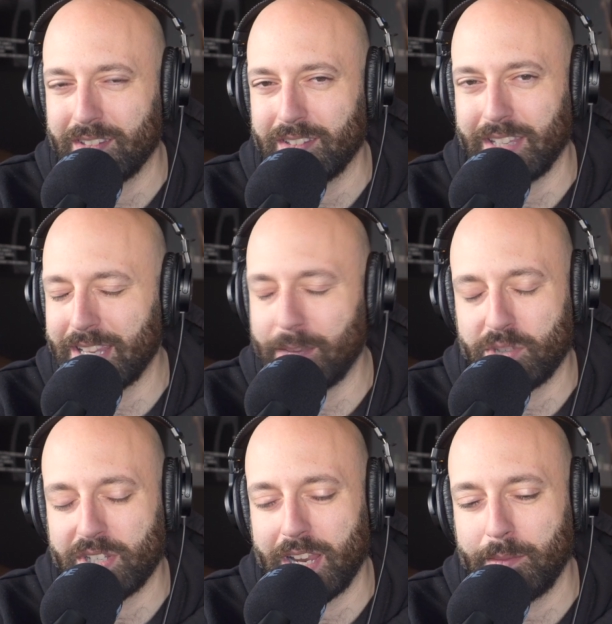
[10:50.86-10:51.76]
that
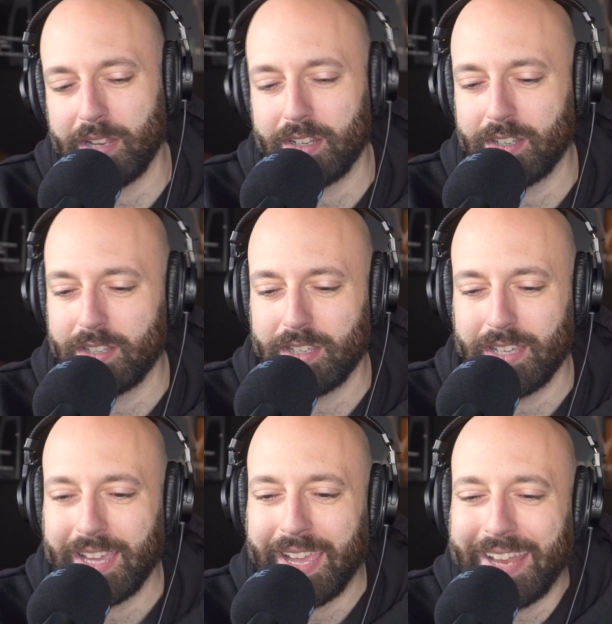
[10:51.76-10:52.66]
10%, I mean,
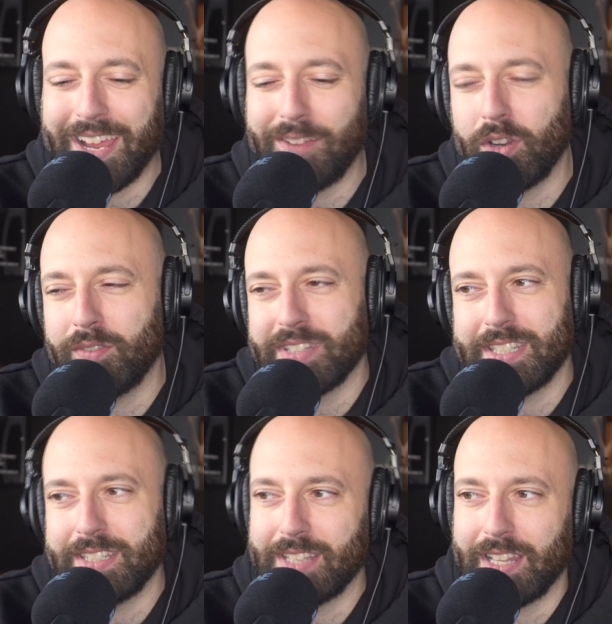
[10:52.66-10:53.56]
it never even
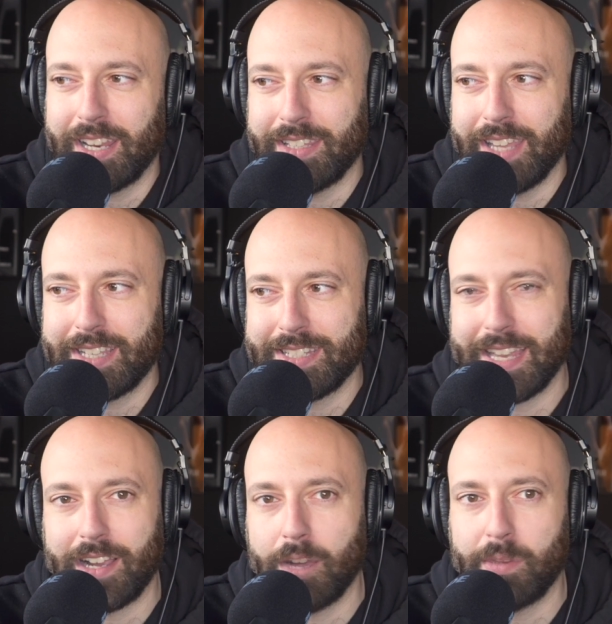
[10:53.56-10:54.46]
sees the light of day because
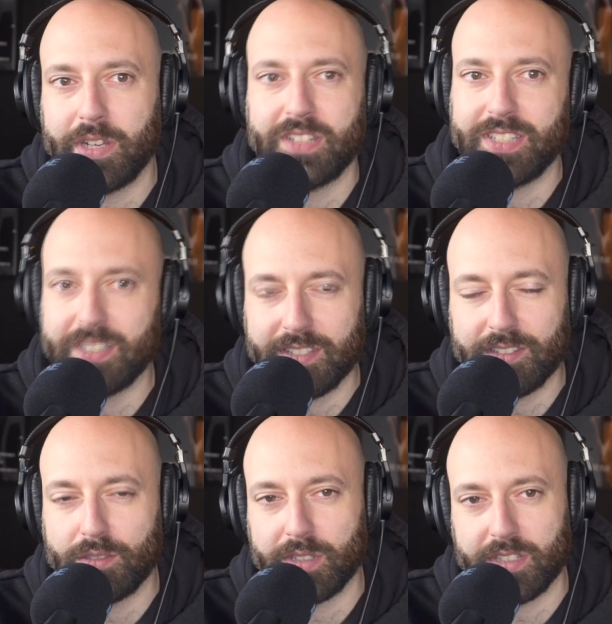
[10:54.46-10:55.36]
that company ceases
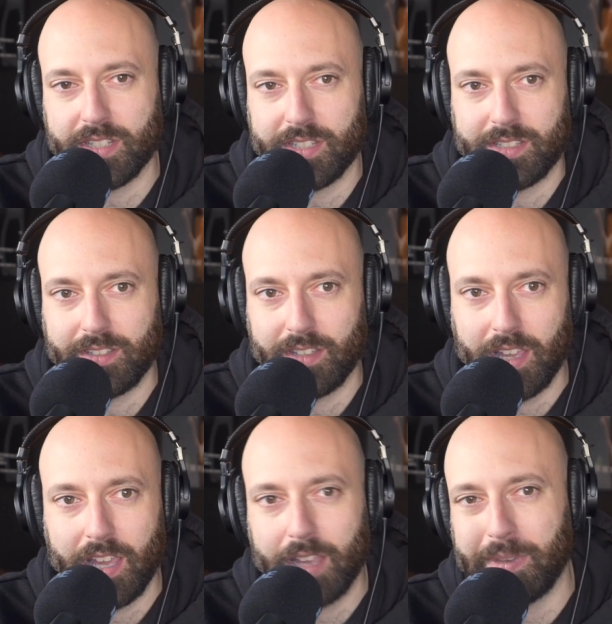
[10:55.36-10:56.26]
to exist
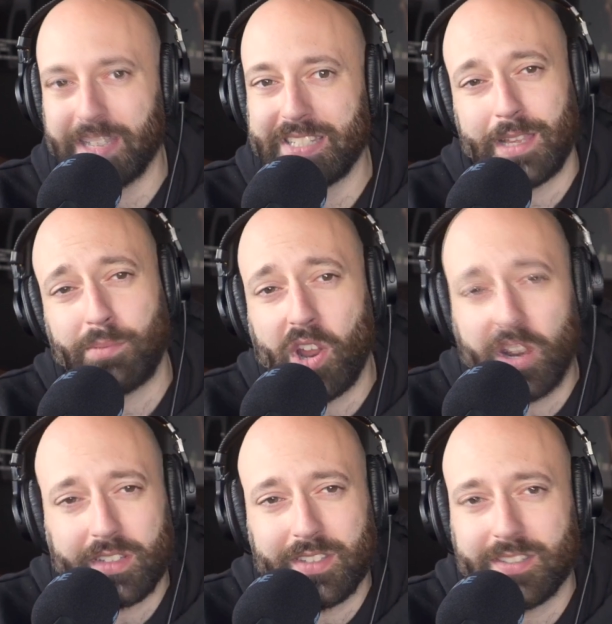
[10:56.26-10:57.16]
because that
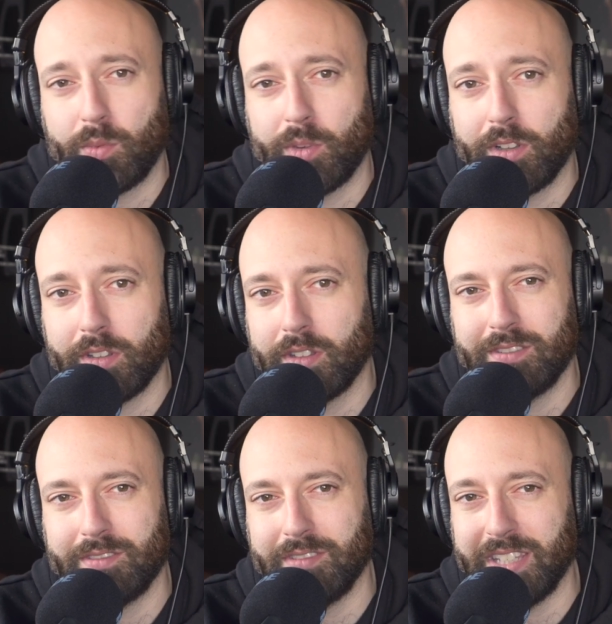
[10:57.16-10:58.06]
product isn't a real
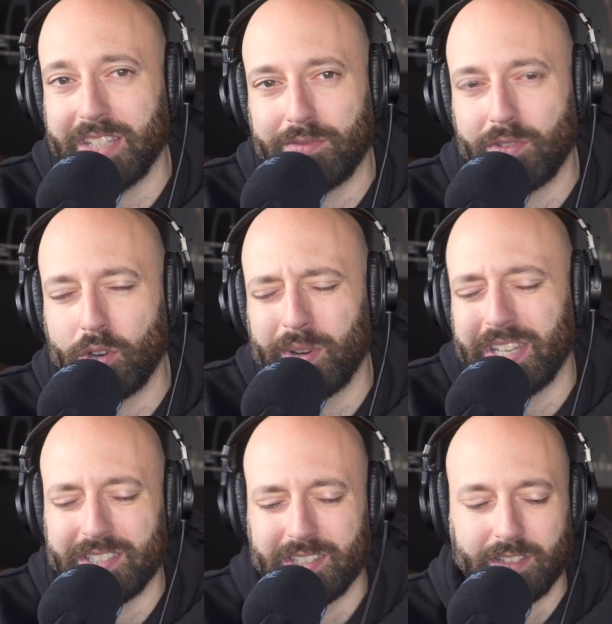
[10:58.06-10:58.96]
need for, no one
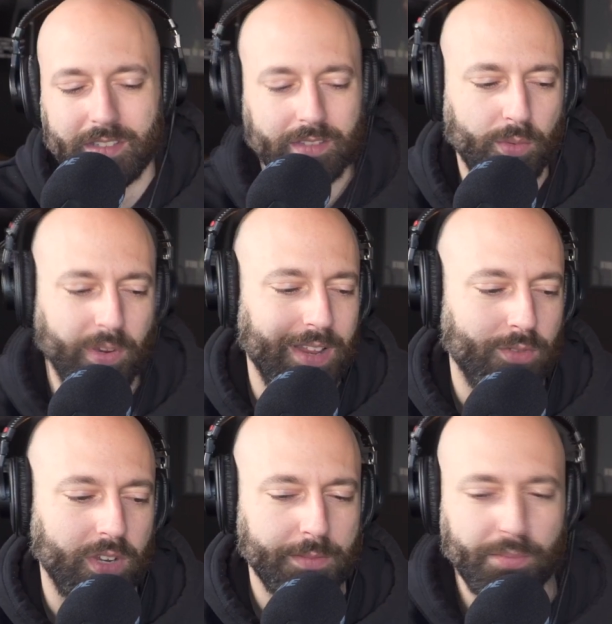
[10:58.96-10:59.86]
needs it or
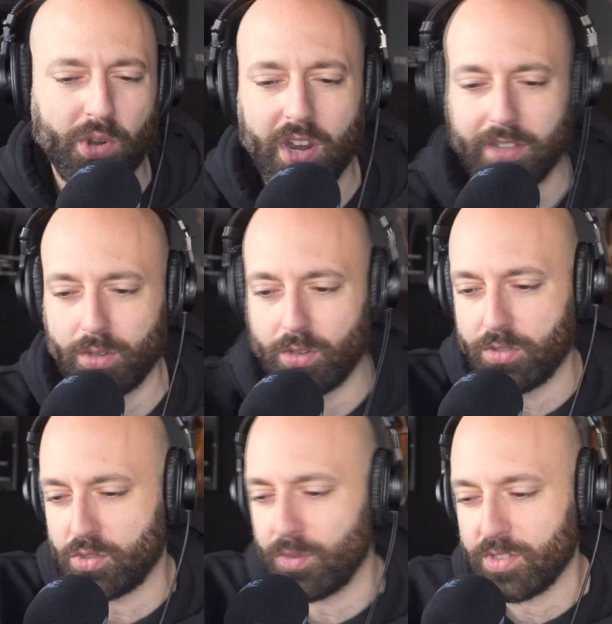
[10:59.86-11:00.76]
whatever it is, product or
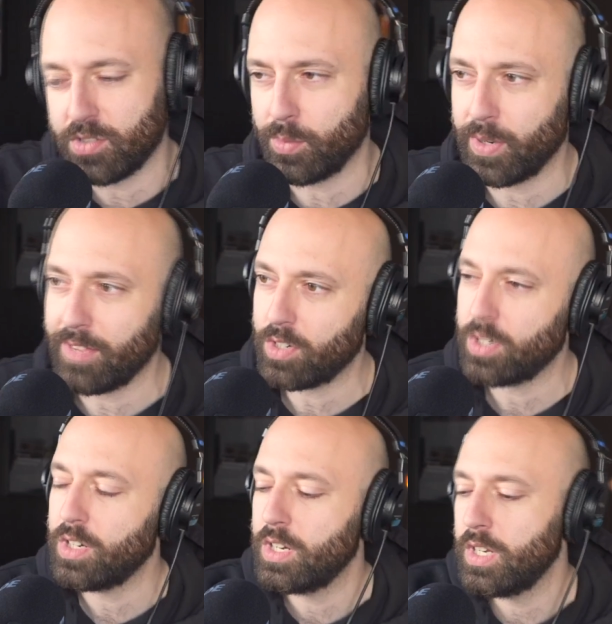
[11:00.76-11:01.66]
service or whatever.
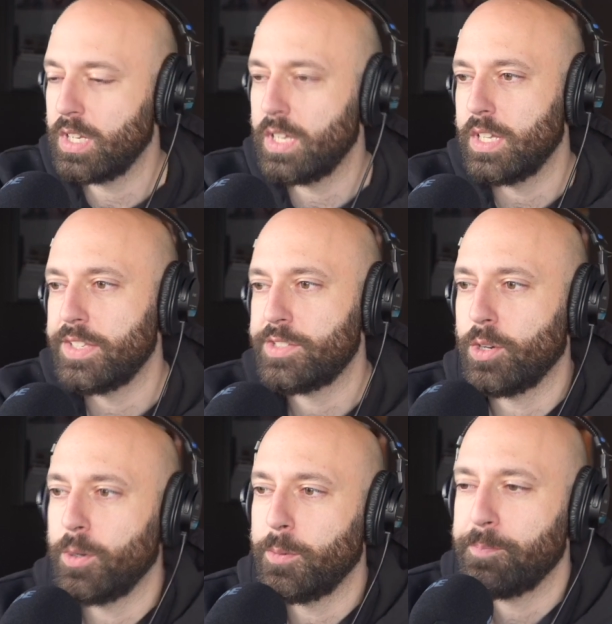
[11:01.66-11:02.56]

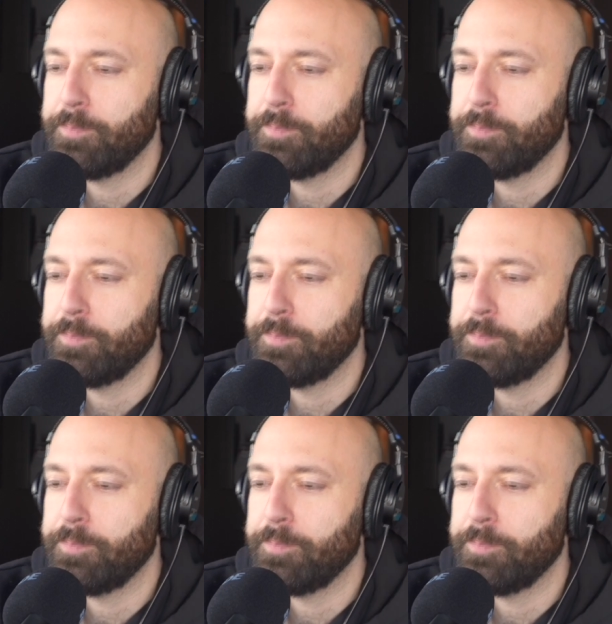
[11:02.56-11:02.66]
So